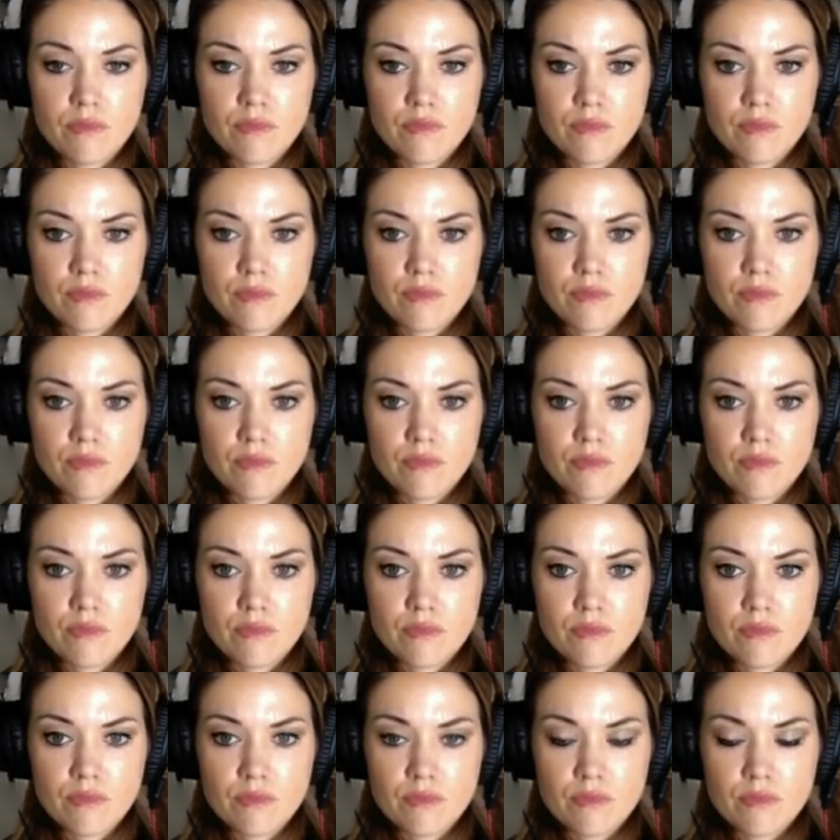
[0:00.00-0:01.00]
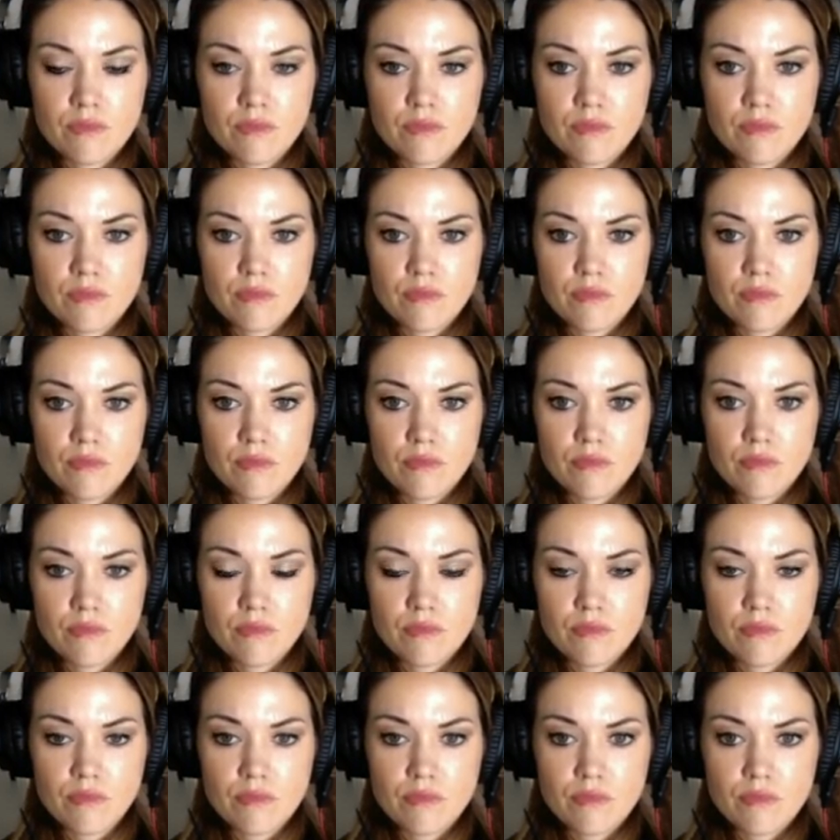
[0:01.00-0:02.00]

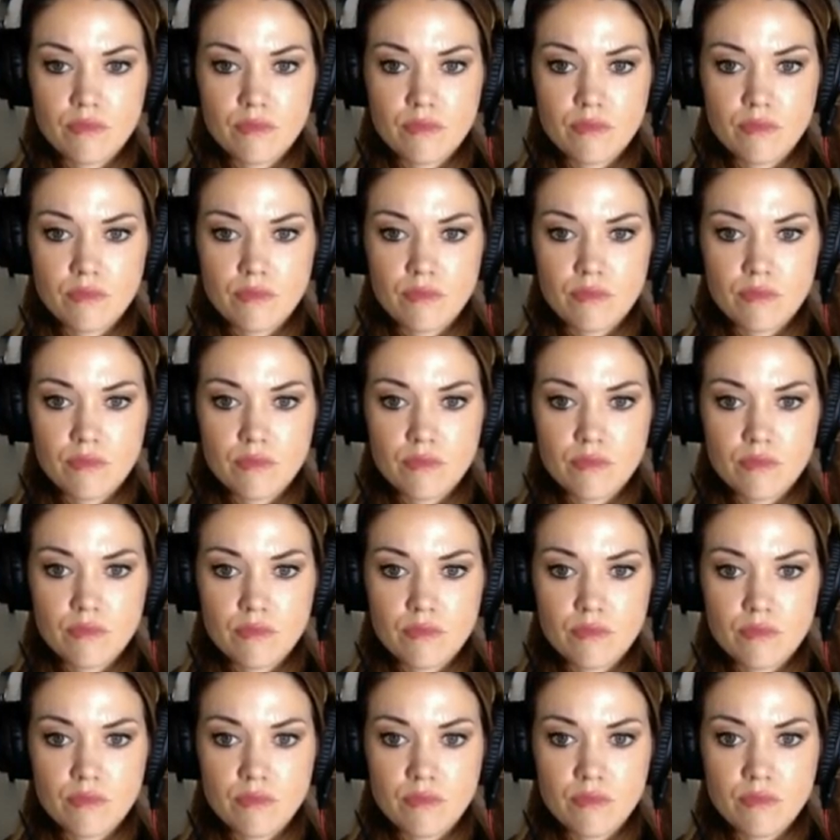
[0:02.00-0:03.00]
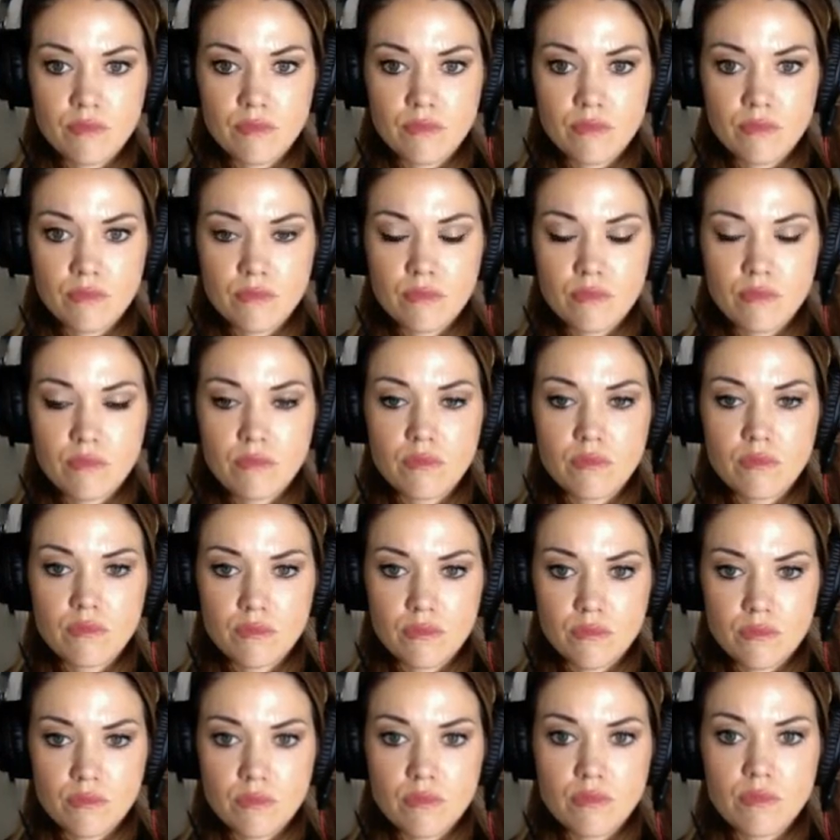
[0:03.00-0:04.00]

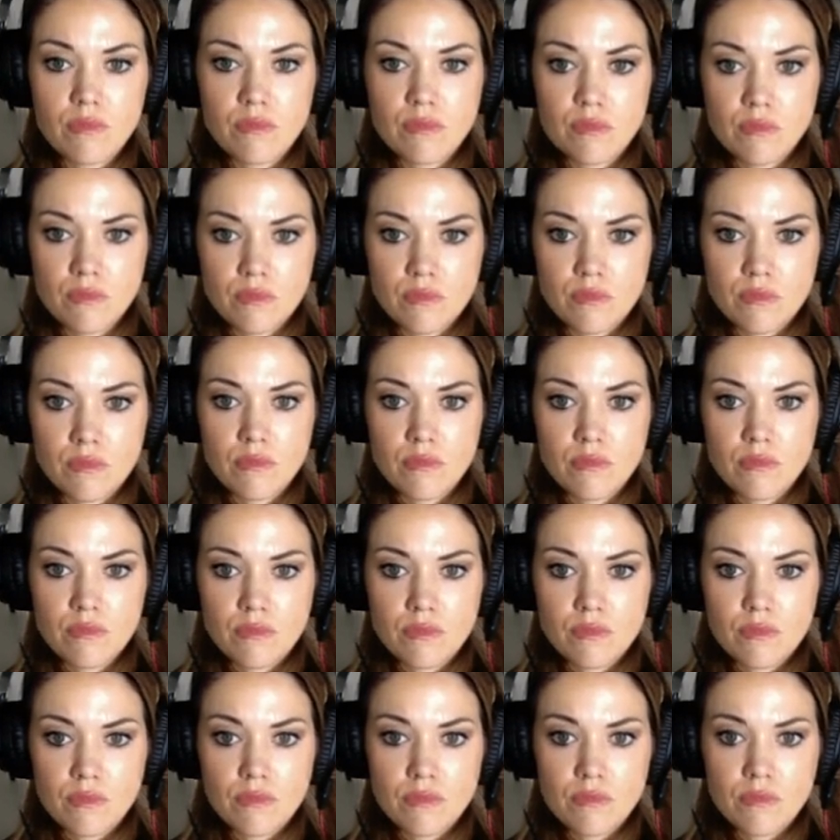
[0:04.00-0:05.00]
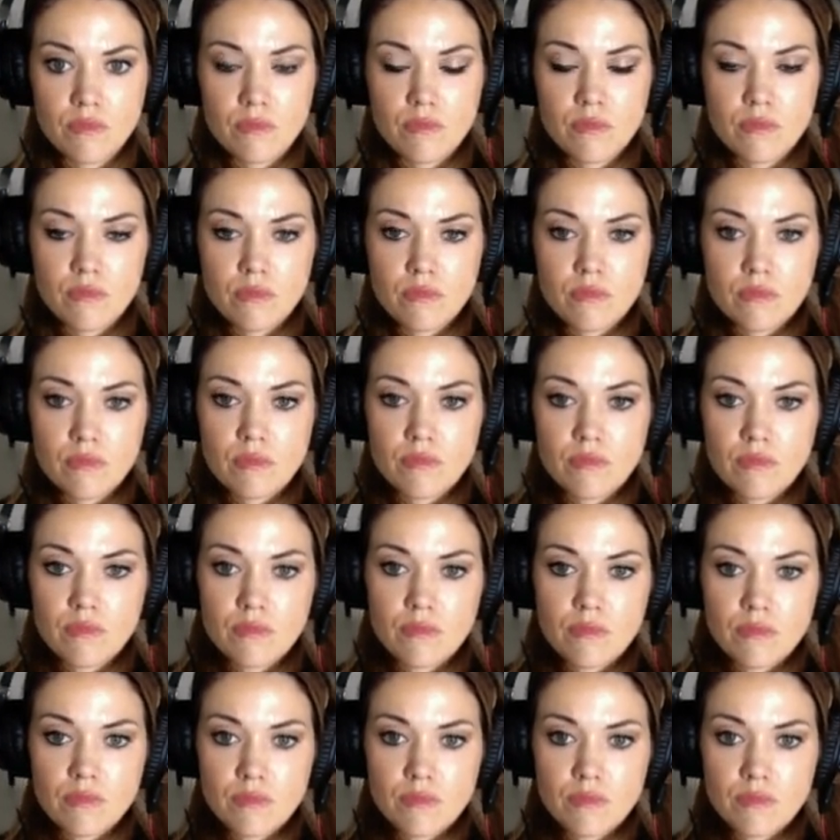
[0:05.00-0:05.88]
(silent)